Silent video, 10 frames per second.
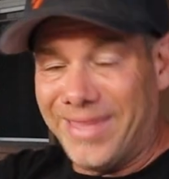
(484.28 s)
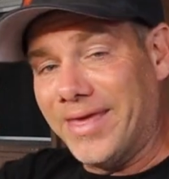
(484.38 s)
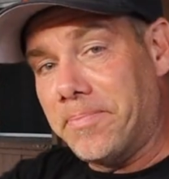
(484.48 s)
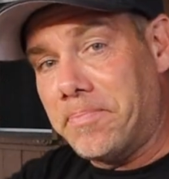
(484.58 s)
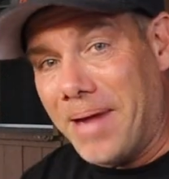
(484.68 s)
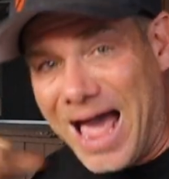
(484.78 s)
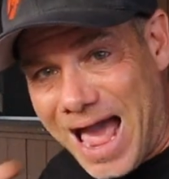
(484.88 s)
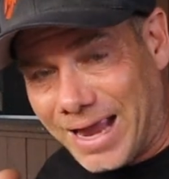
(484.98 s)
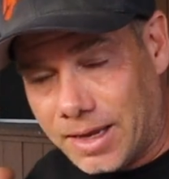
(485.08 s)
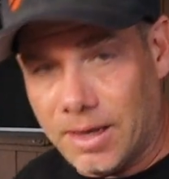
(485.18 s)
and then
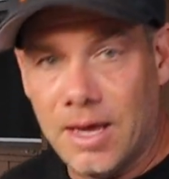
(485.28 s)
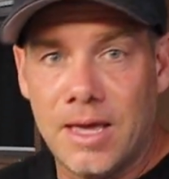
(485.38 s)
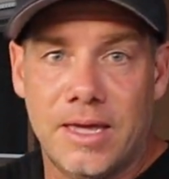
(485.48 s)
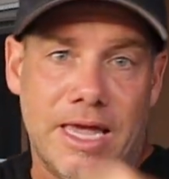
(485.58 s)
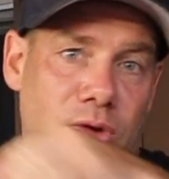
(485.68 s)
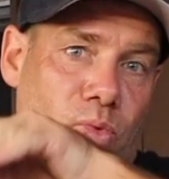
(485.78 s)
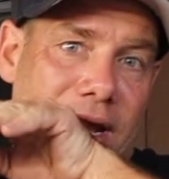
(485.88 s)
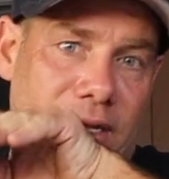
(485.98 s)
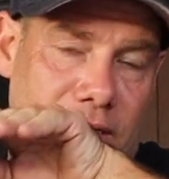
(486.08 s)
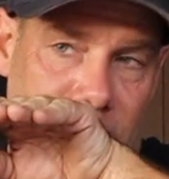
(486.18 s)
back, it went